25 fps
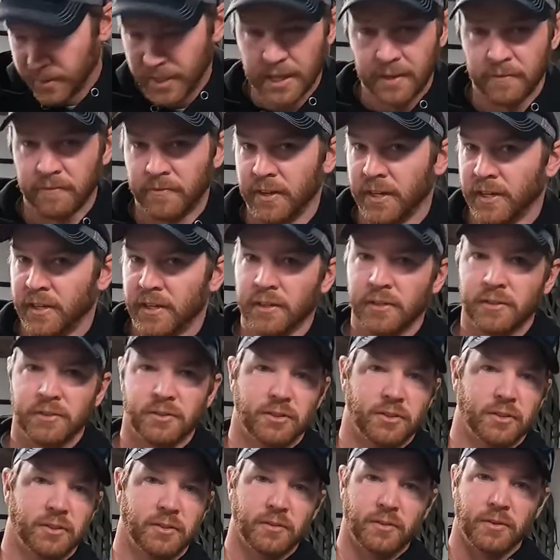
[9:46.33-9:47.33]

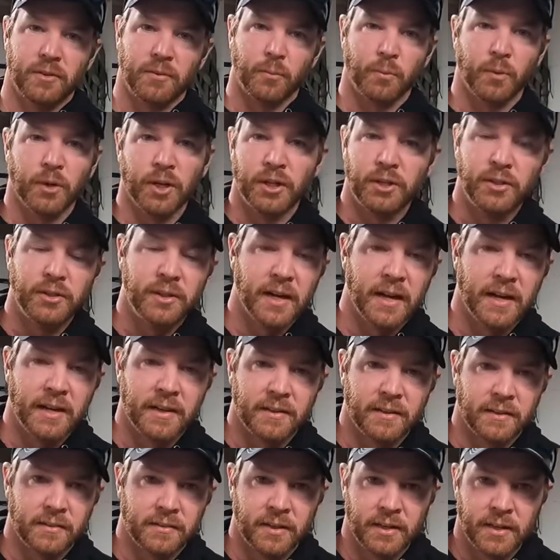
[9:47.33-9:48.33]
BFLs, or where you
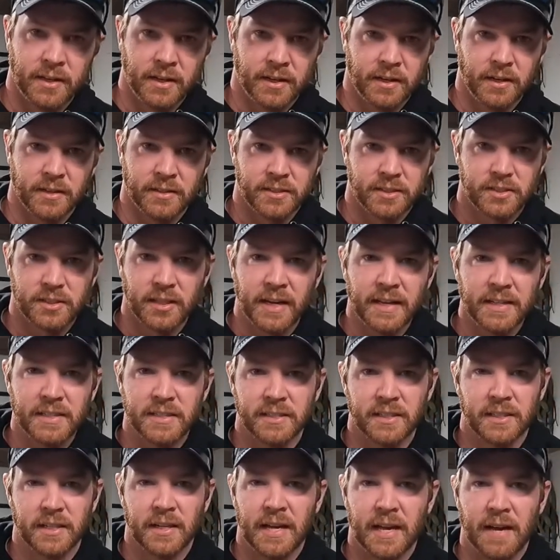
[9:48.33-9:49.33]
got
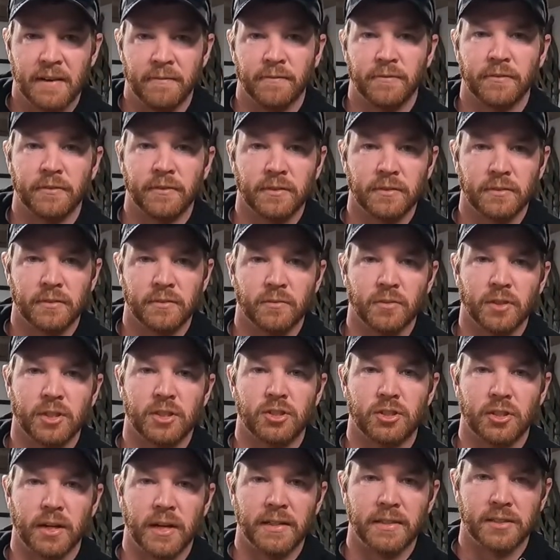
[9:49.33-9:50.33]
states that have
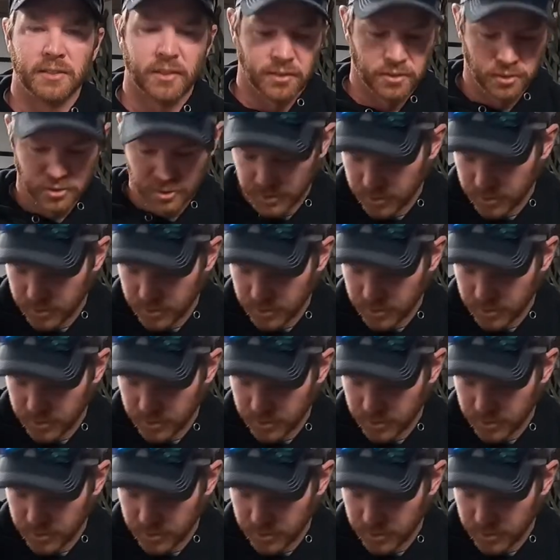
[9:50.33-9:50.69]
restraints on